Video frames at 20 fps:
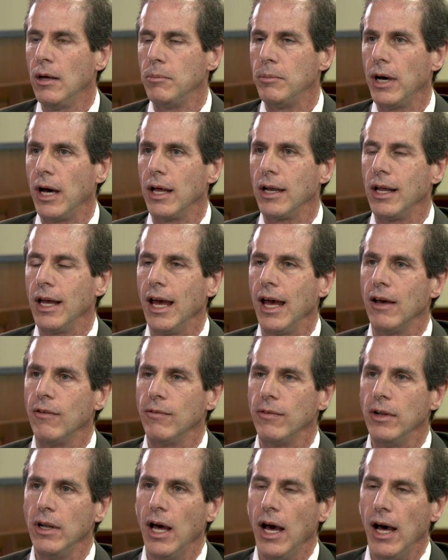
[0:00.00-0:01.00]
but
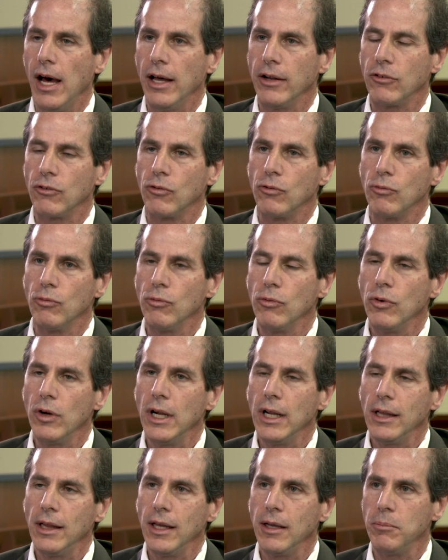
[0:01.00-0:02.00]
have not
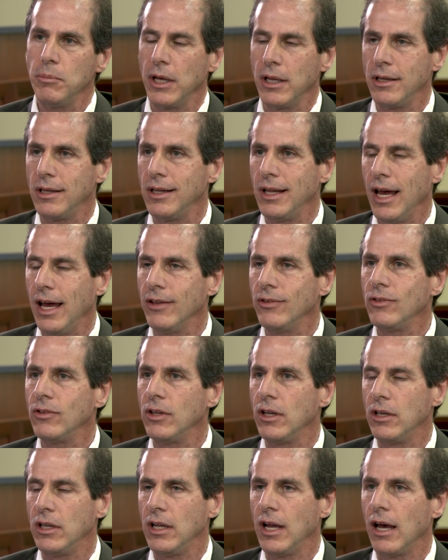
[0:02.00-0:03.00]
really been
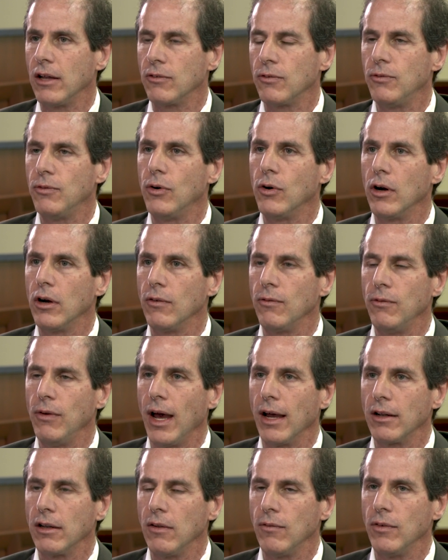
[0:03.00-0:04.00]
tested yet for
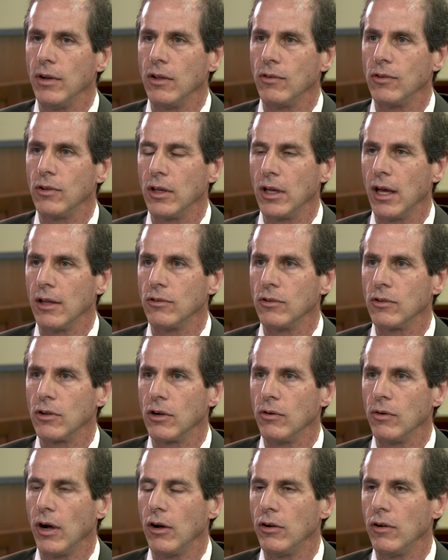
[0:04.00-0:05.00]
effectiveness against
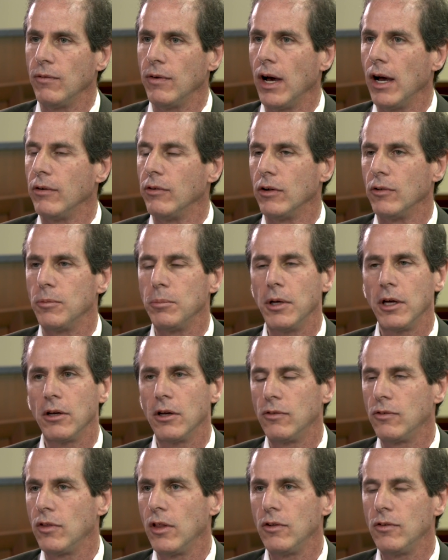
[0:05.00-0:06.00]
coronavirus
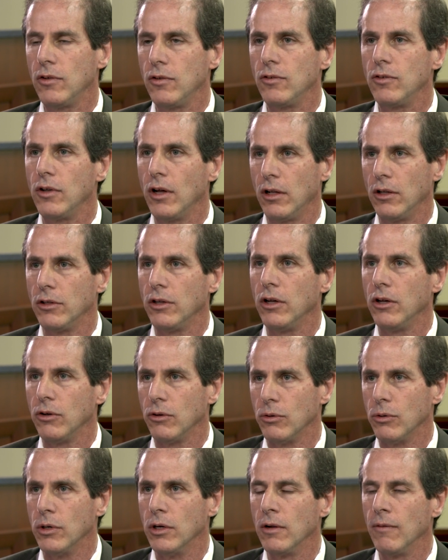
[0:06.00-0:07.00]
because this is still
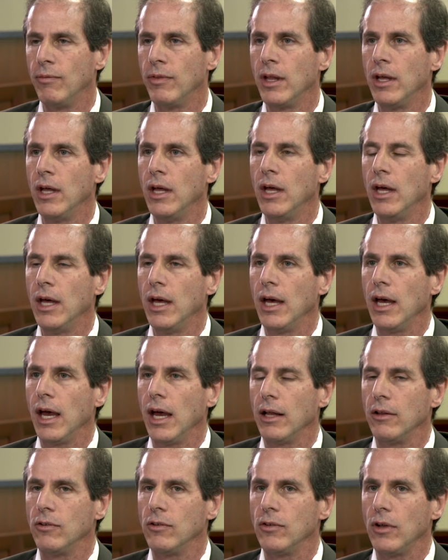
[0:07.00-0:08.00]
new.
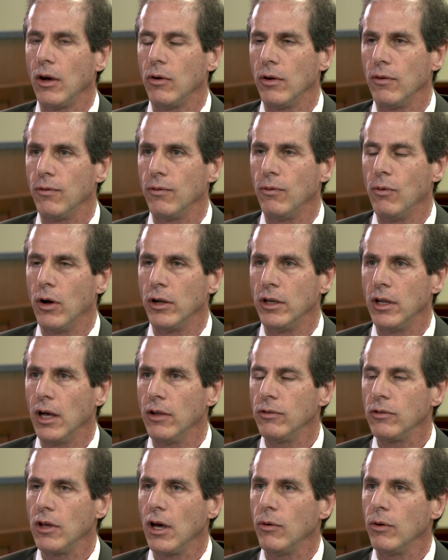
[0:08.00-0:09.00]
And so if one
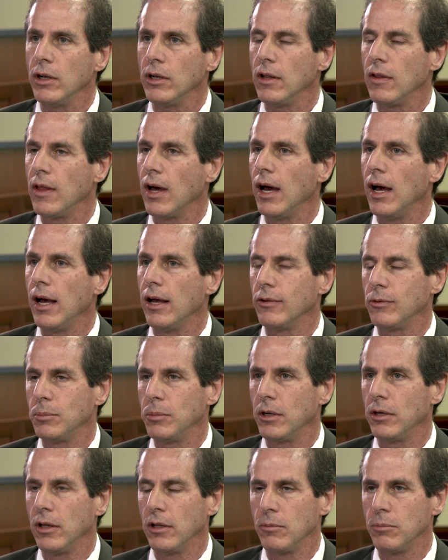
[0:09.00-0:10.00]
does go into the
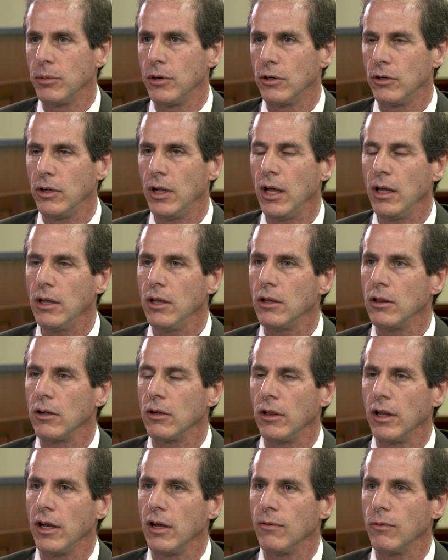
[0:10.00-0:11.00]
hospital, and
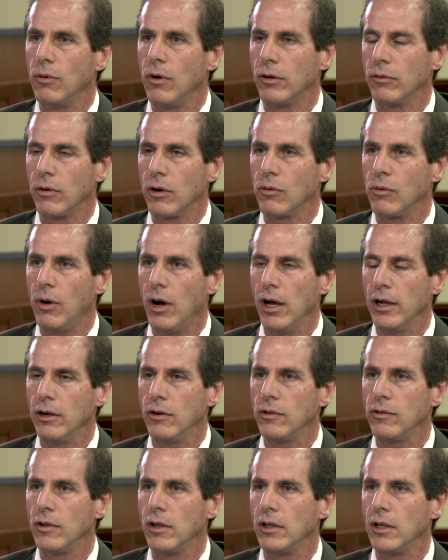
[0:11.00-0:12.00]
particularly if one
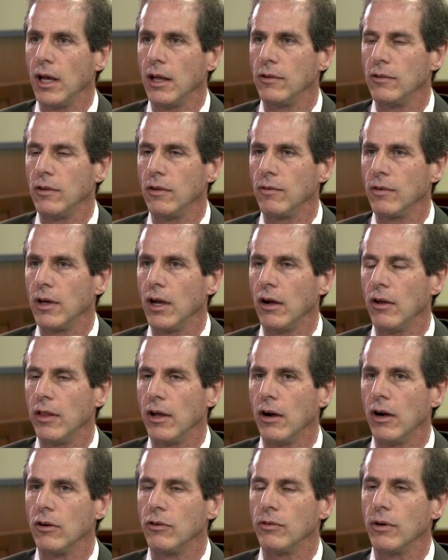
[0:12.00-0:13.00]
requires intensive care,
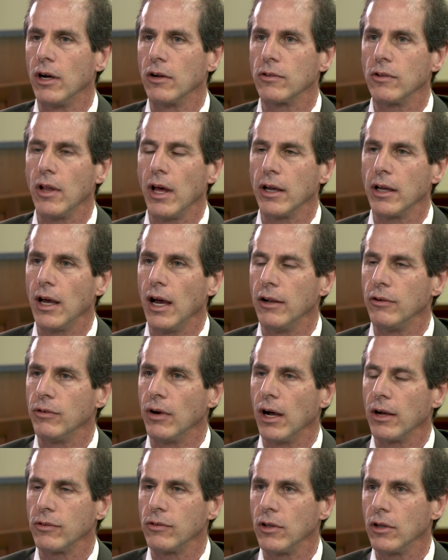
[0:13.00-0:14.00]
there are drugs like
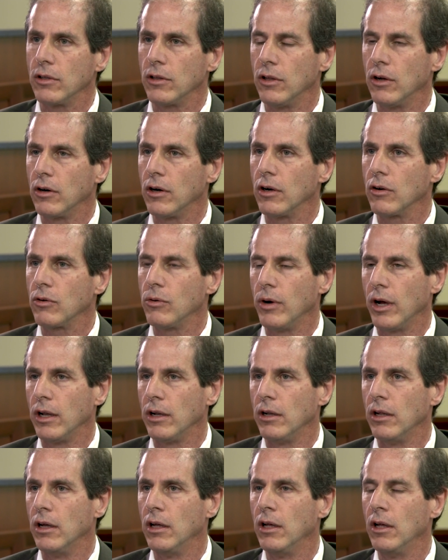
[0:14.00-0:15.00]
hydroxychloroquine